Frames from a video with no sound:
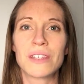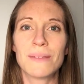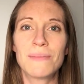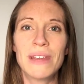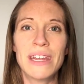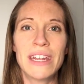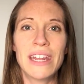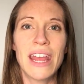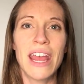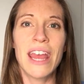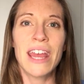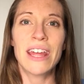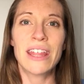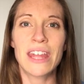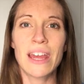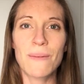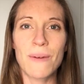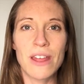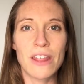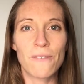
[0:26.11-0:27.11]
I mean, you
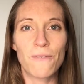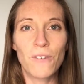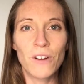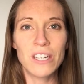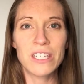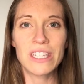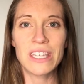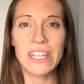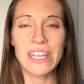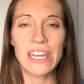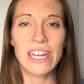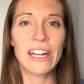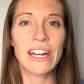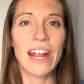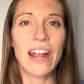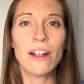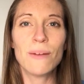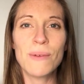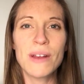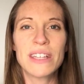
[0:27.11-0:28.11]
think about it, the first of the year,
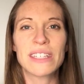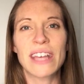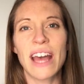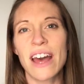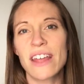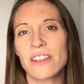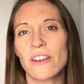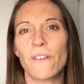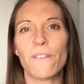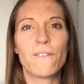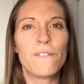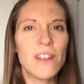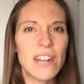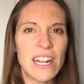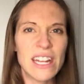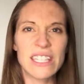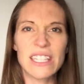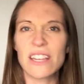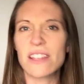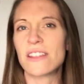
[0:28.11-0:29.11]
everybody's got their
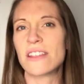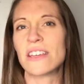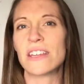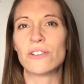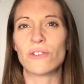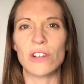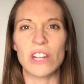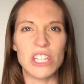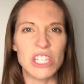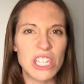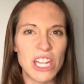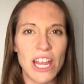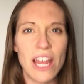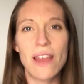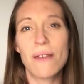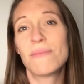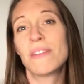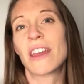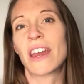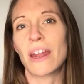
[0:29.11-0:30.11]
fitness, either they join a
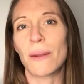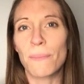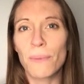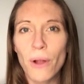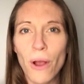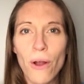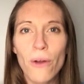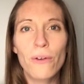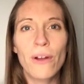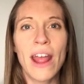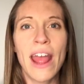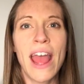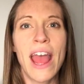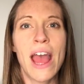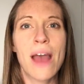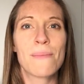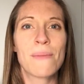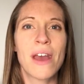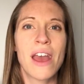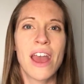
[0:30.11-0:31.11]
gym, they got a
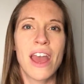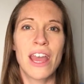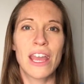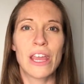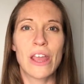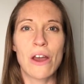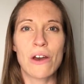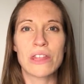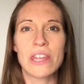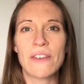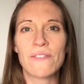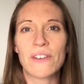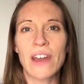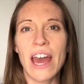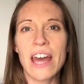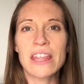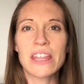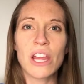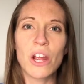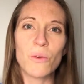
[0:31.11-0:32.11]
program, they've
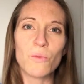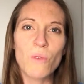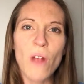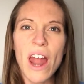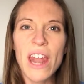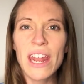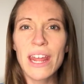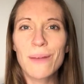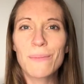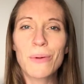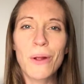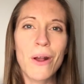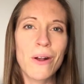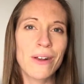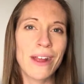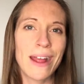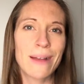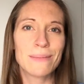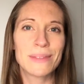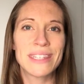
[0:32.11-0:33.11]
got their running
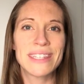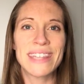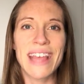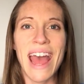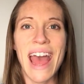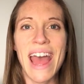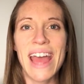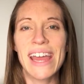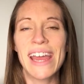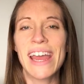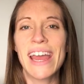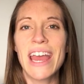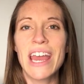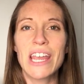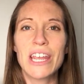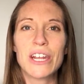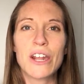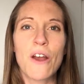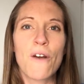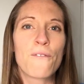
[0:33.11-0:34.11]
program set,
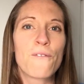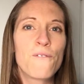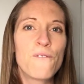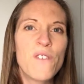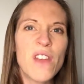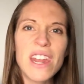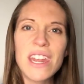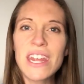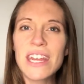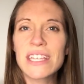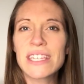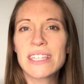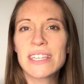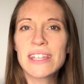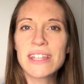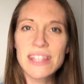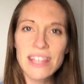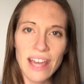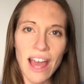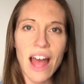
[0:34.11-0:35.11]
fitness,
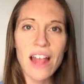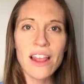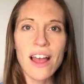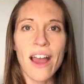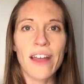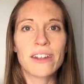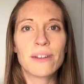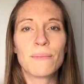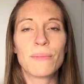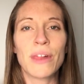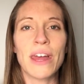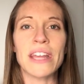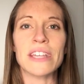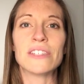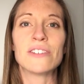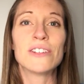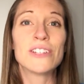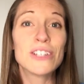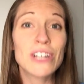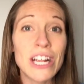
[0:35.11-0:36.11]
they got locked in place.
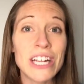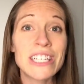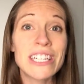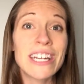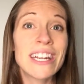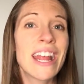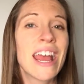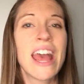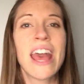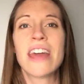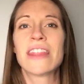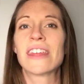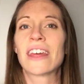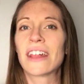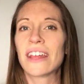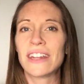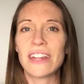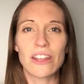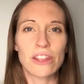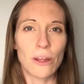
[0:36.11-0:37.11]
Nutrition, they
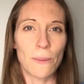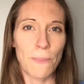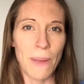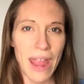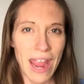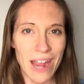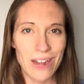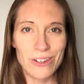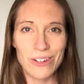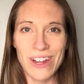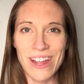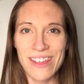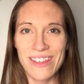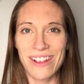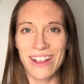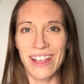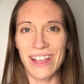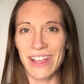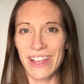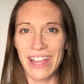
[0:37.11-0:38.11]
cleaned out their pantry, they're
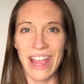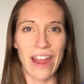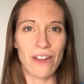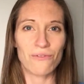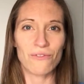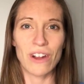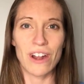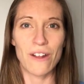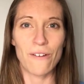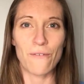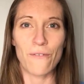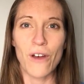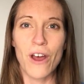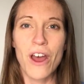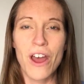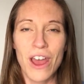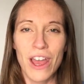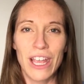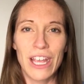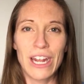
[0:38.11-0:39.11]
getting rid of,
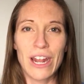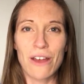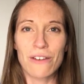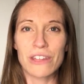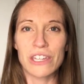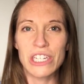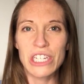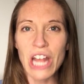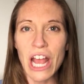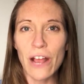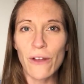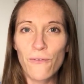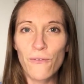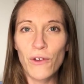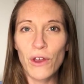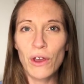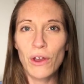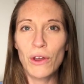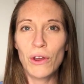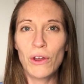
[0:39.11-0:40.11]
the junk
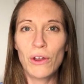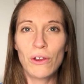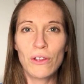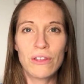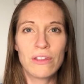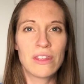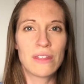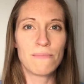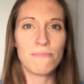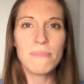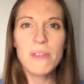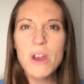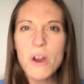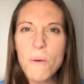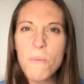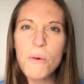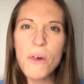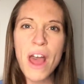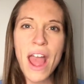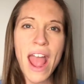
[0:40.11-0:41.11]
food,
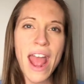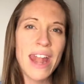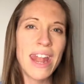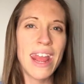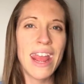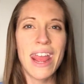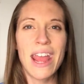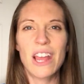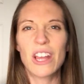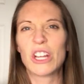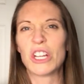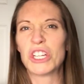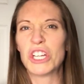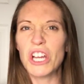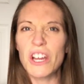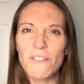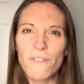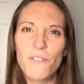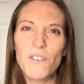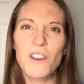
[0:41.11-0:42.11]
meal planning,
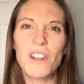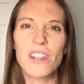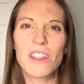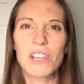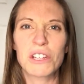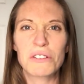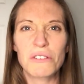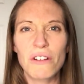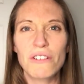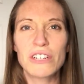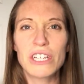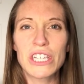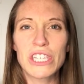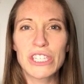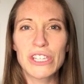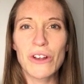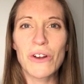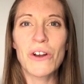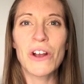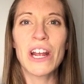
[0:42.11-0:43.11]
good food at the grocery
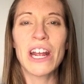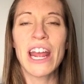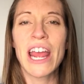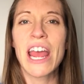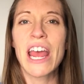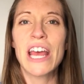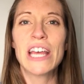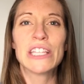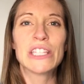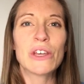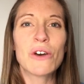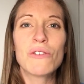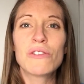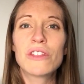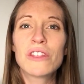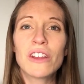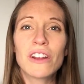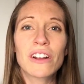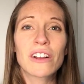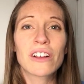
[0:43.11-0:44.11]
store. So
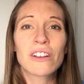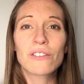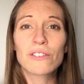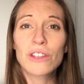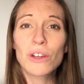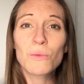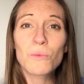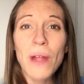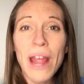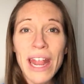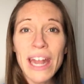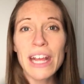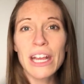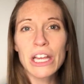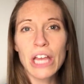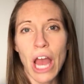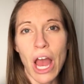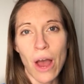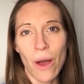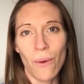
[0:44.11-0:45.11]
they're ready to
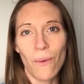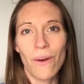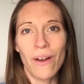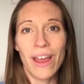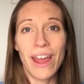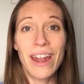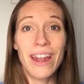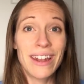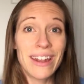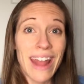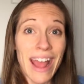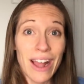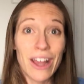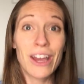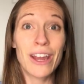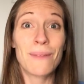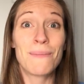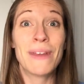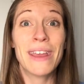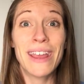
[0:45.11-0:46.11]
go, and that
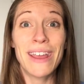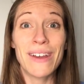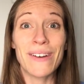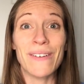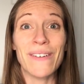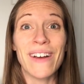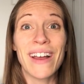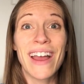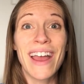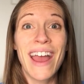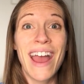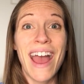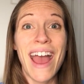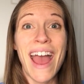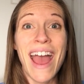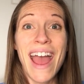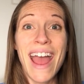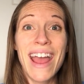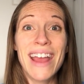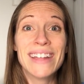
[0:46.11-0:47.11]
could be you.
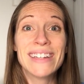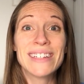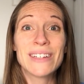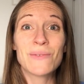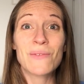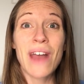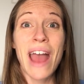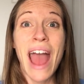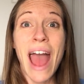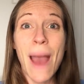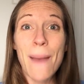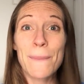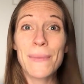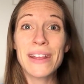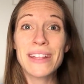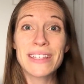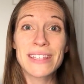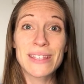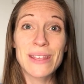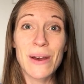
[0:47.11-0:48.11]
And what
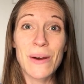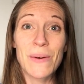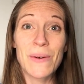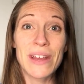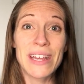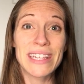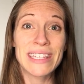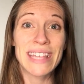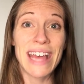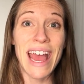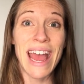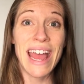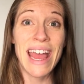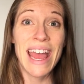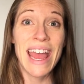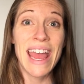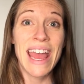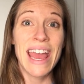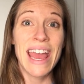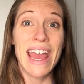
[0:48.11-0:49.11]
happens though is that
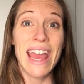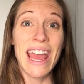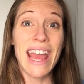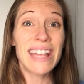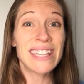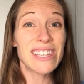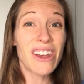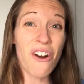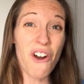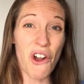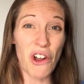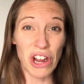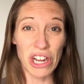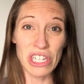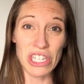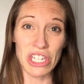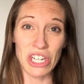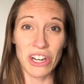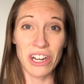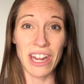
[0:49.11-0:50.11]
it's a
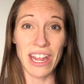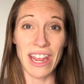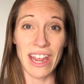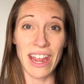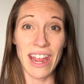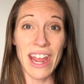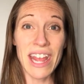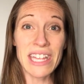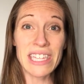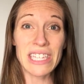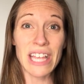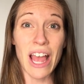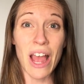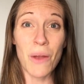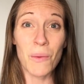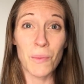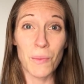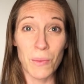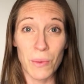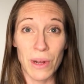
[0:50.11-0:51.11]
hard journey. It's
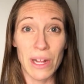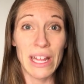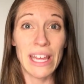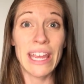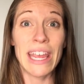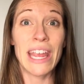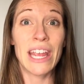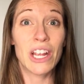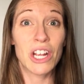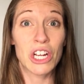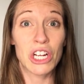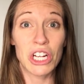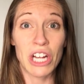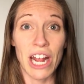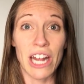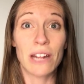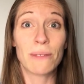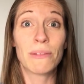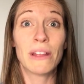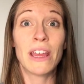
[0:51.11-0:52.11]
a really
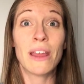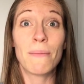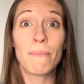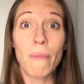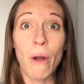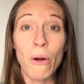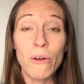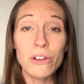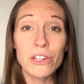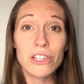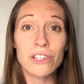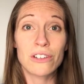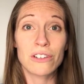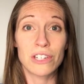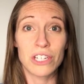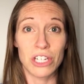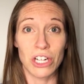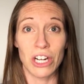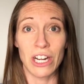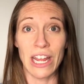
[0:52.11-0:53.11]
incredibly emotional
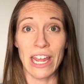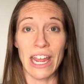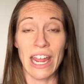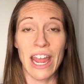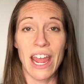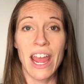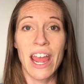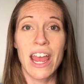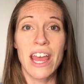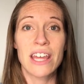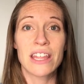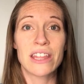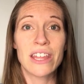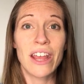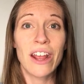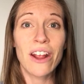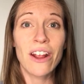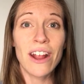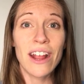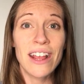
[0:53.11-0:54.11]
journey.
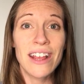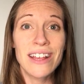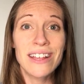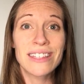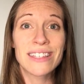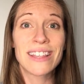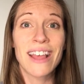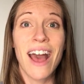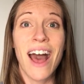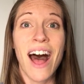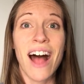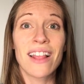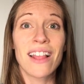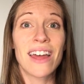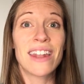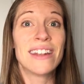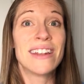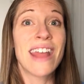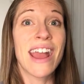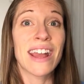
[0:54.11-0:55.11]
There is a
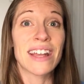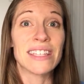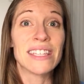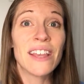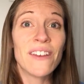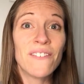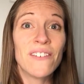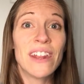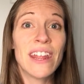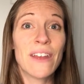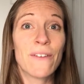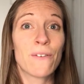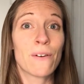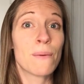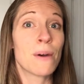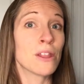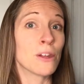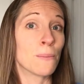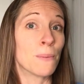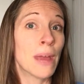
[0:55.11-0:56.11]
lot of negativity from
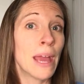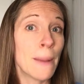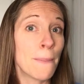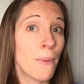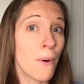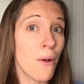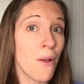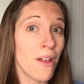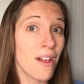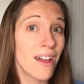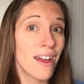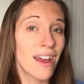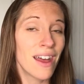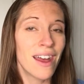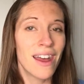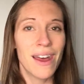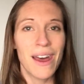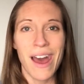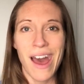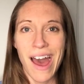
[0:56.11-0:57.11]
other people,
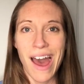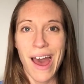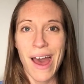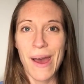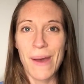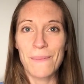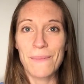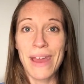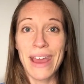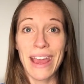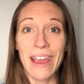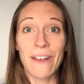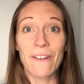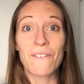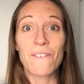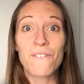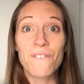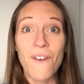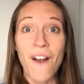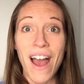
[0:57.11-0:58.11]
making
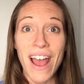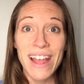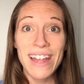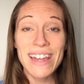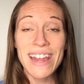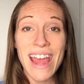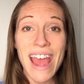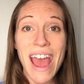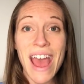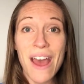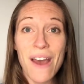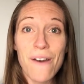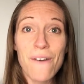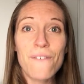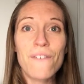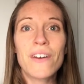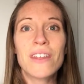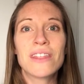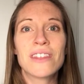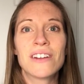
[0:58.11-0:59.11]
fun of.